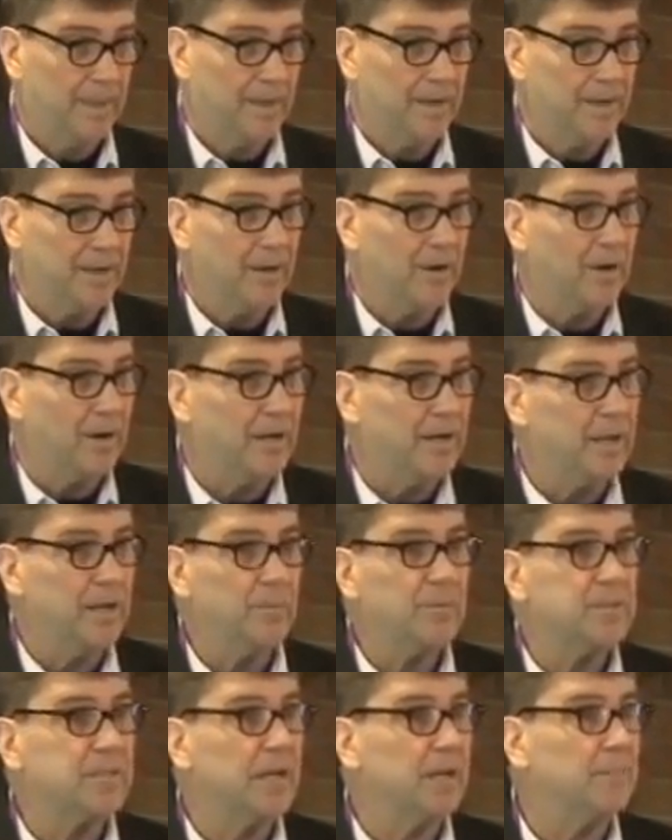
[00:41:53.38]
You know, and he
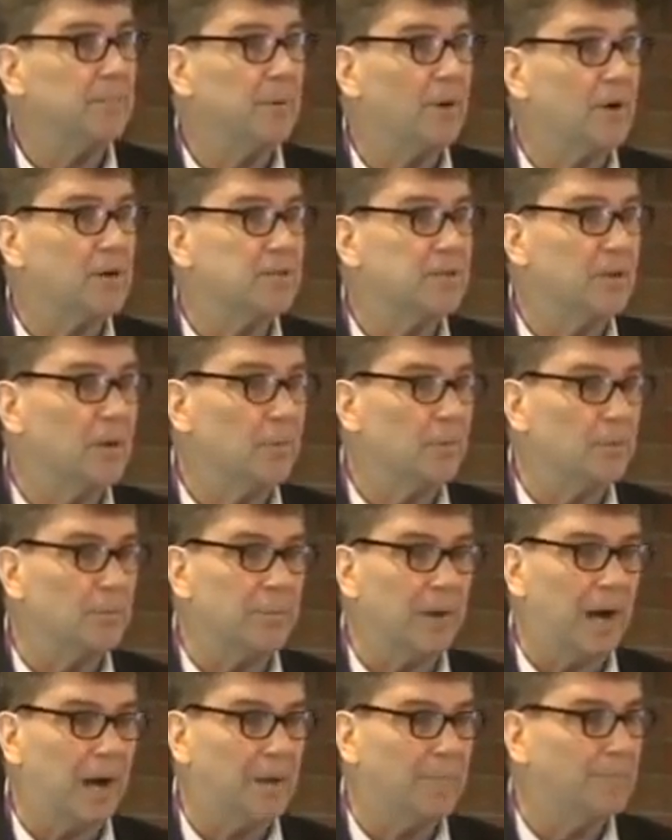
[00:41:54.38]
was getting Barnes and Noble to
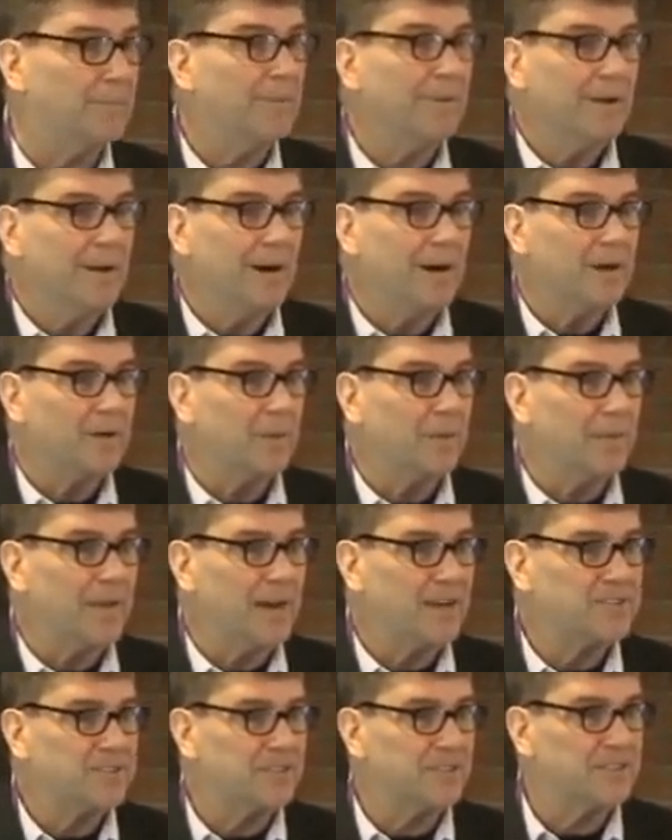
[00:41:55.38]
buy him one hundred
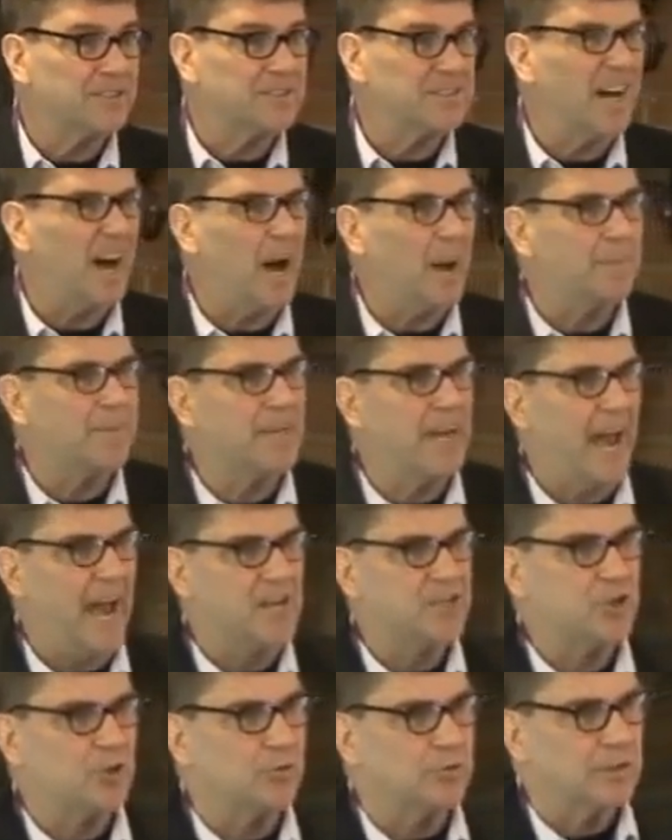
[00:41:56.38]
thousand at a time,
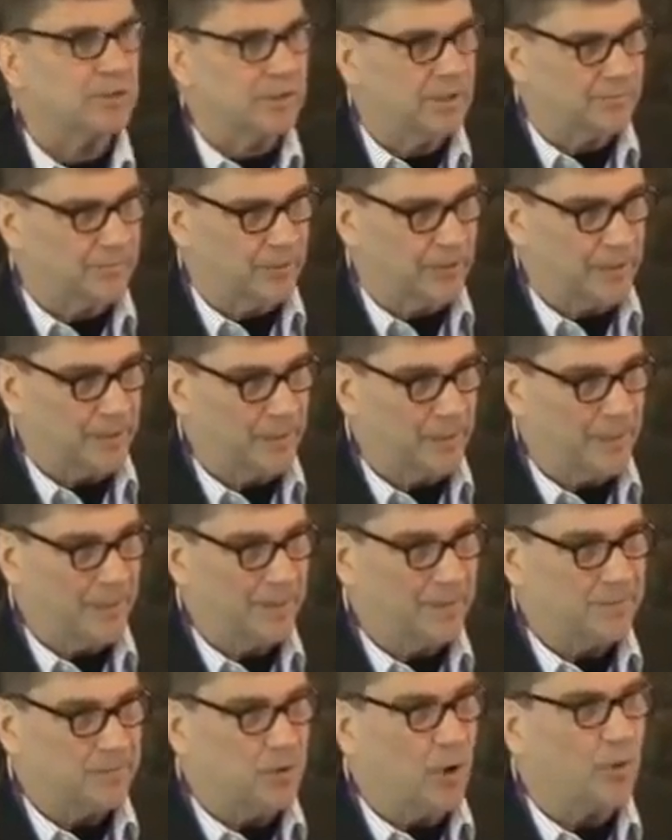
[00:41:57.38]
cash on delivery,
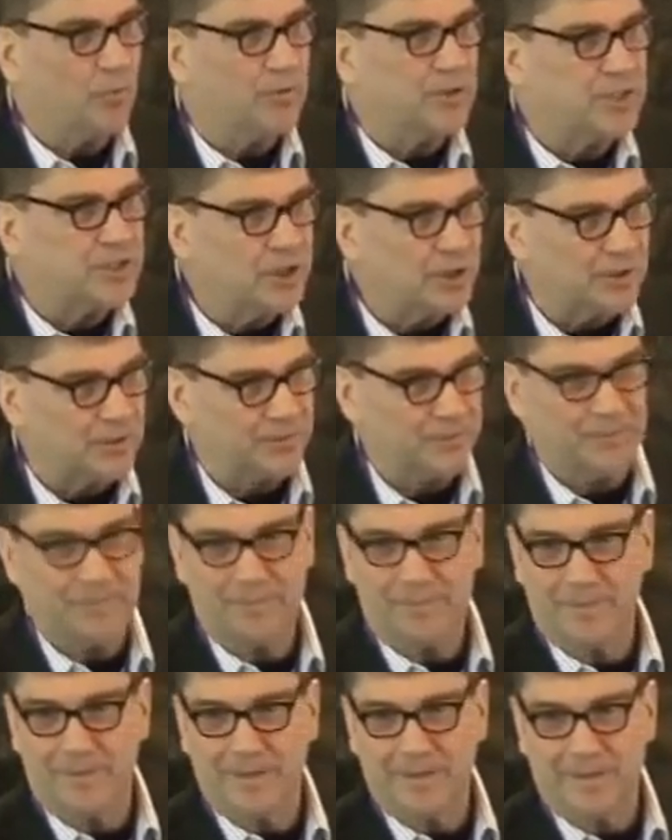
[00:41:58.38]
no return.
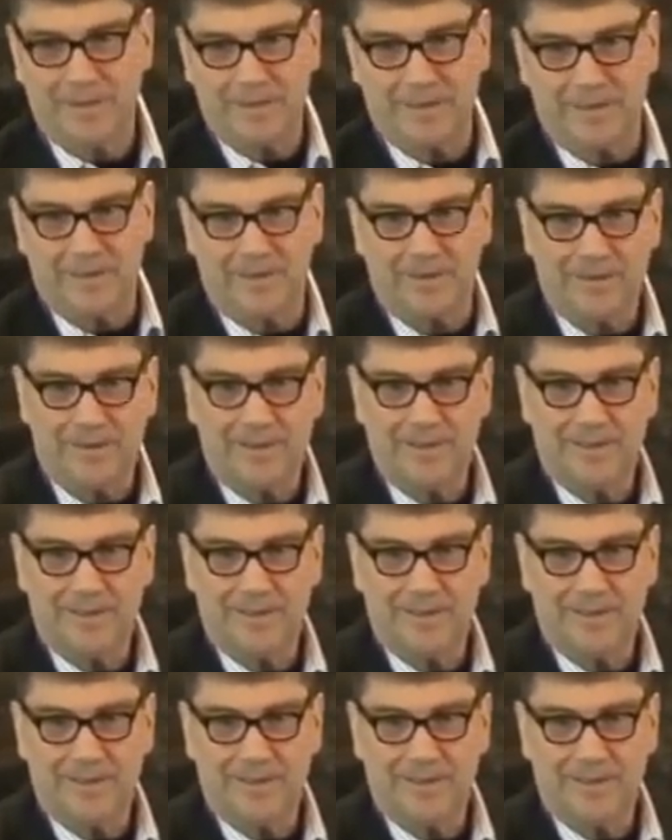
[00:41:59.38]
You know,